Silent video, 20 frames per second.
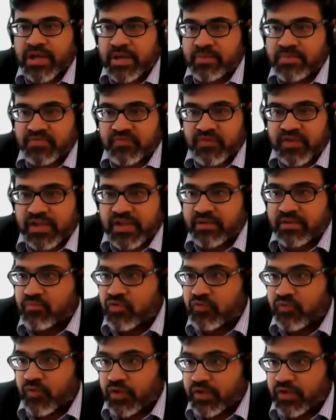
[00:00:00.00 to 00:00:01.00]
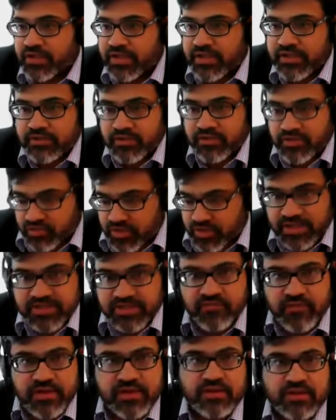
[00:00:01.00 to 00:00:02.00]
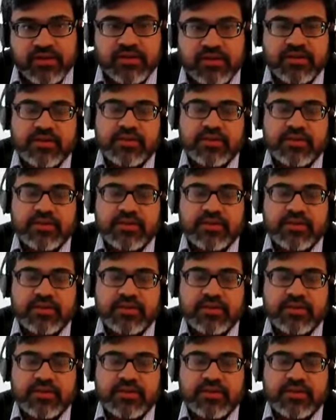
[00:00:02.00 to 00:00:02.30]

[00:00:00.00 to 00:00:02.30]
Perhaps we can move on then to the next one.